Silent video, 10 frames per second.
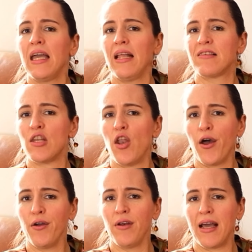It's
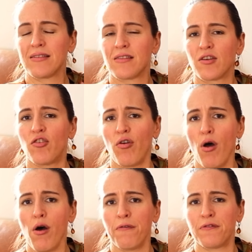known as the
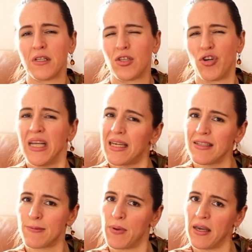craft
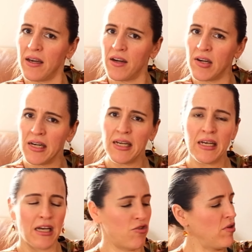drinker's beer,
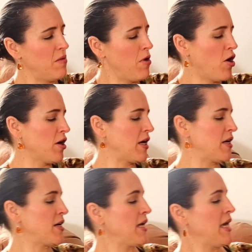a cream
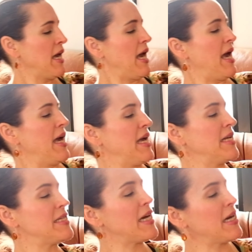lager, and